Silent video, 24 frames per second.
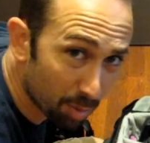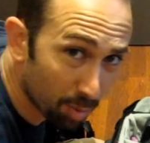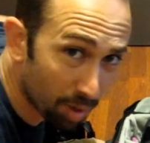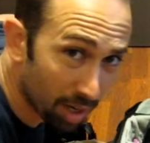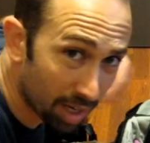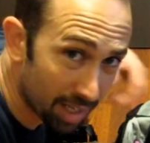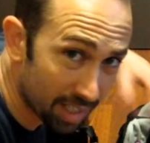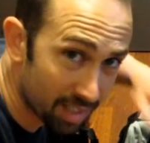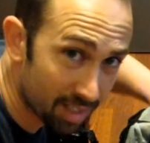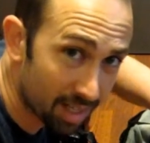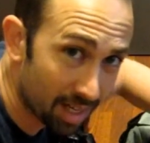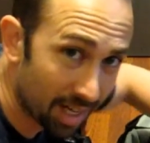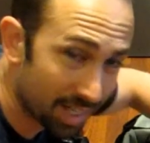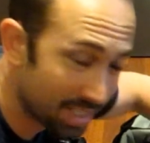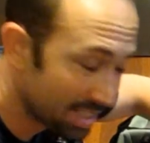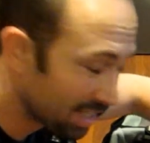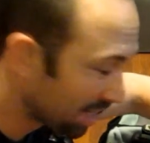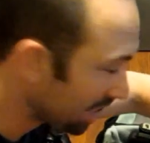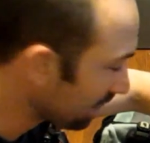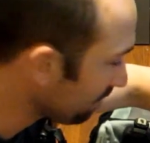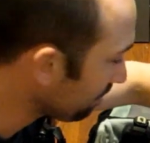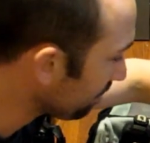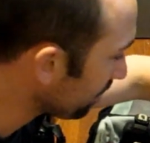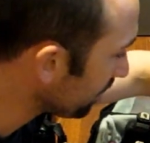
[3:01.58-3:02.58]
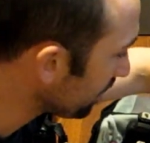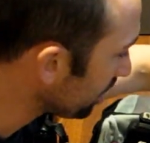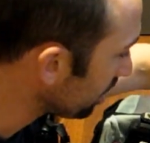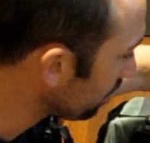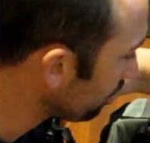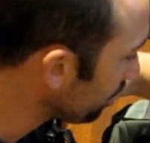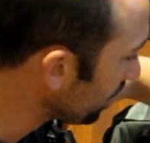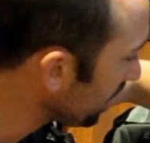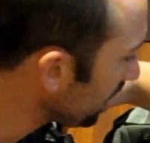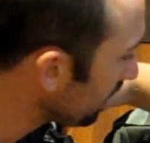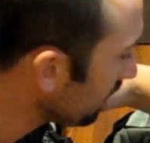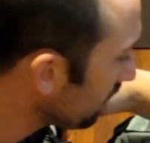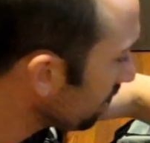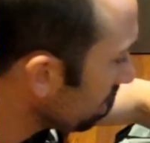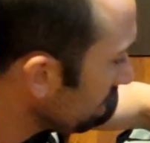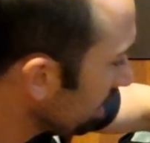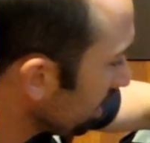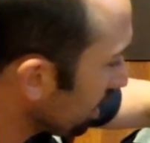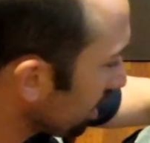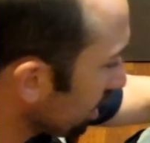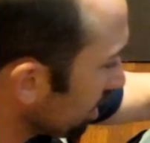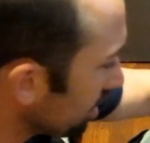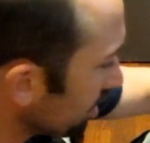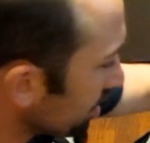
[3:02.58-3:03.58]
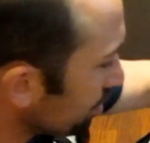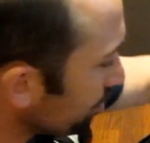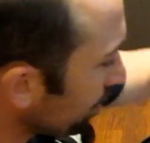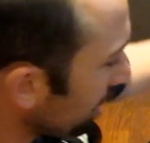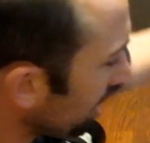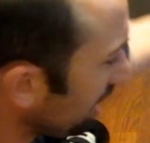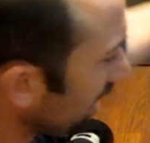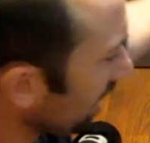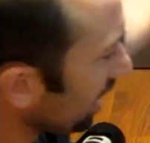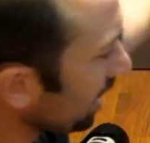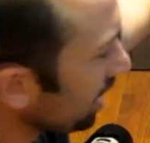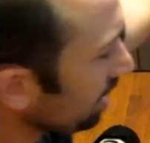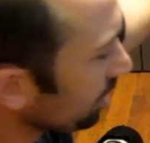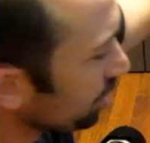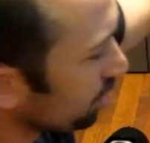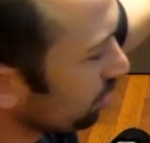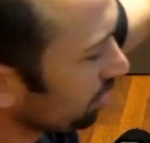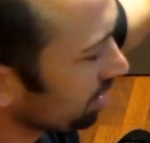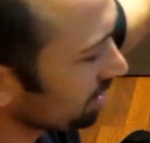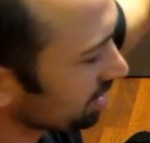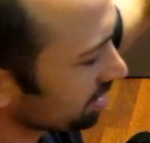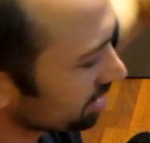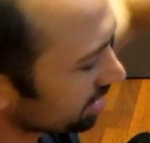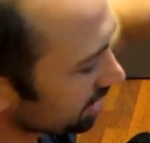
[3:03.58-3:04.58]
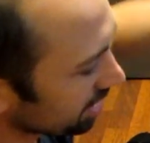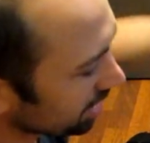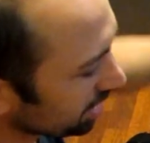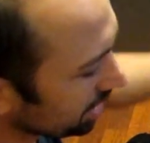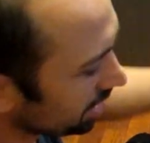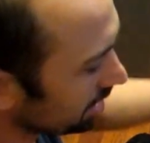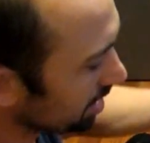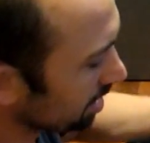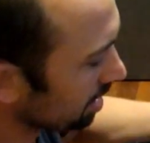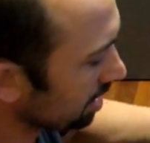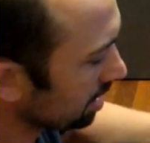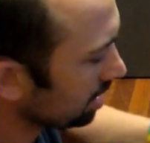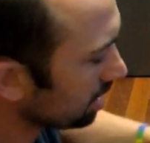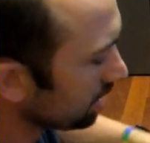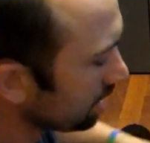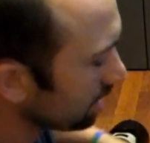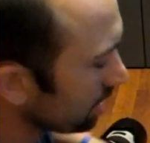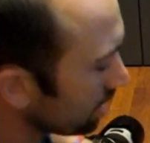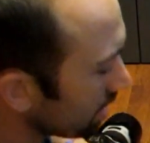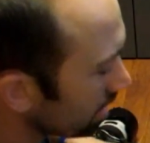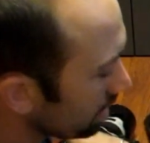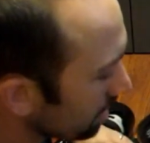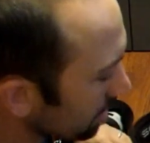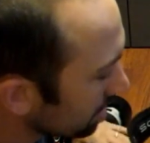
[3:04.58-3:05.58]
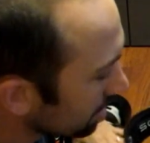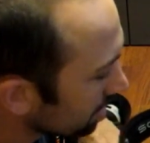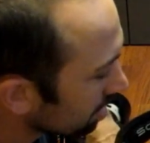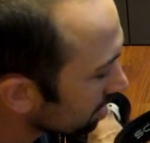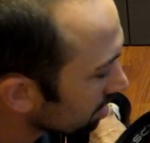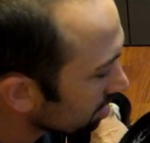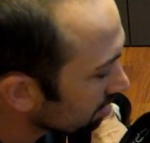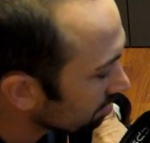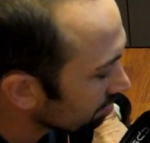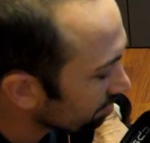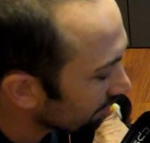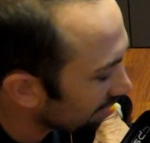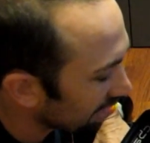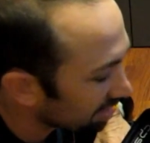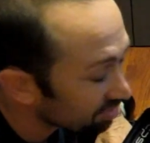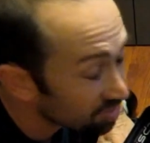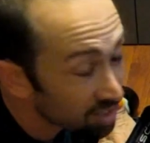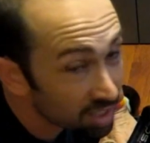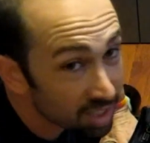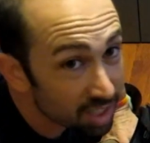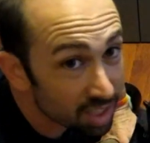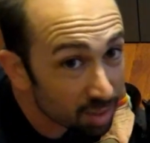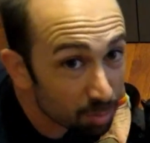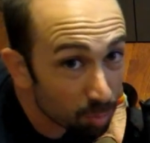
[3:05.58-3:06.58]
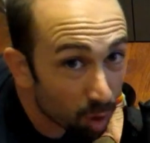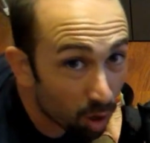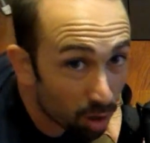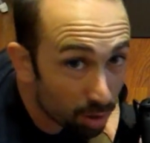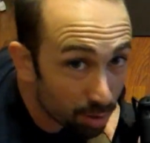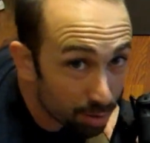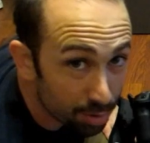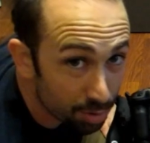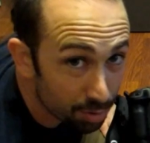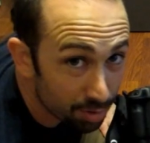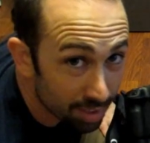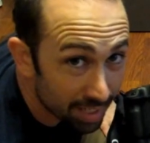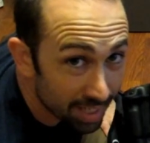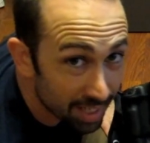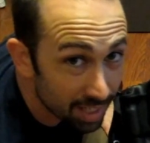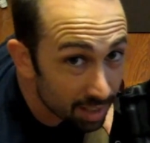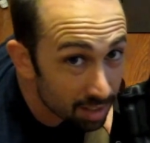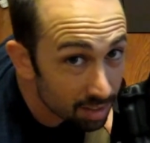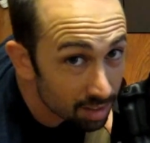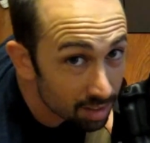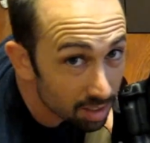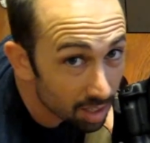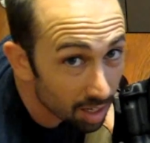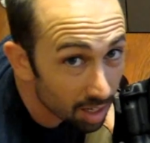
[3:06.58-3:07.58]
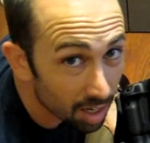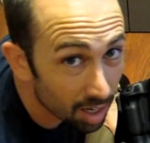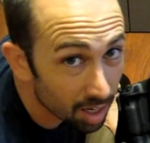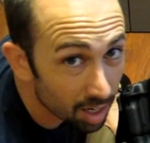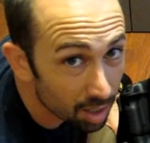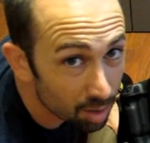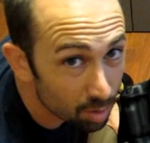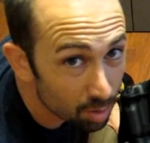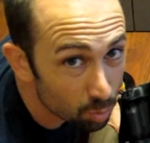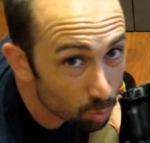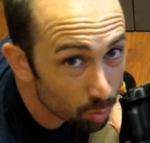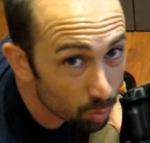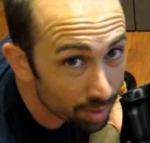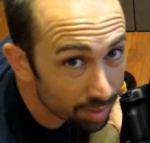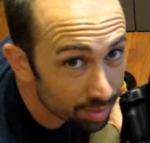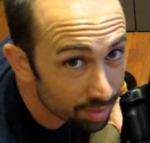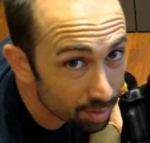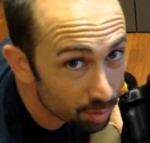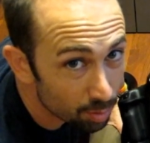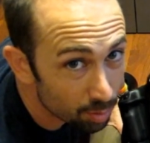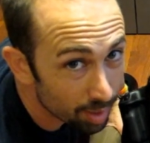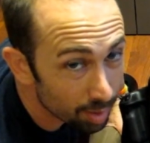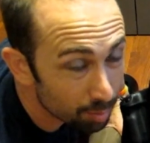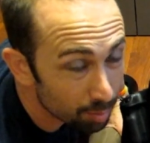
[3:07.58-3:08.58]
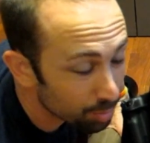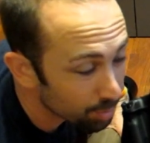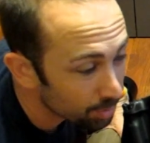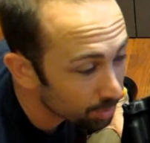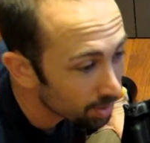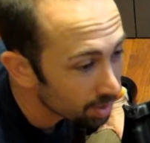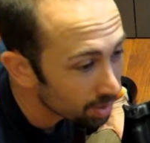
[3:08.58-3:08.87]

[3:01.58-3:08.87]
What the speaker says: body that I take for derby is my trusty 5D Mark III with the grip.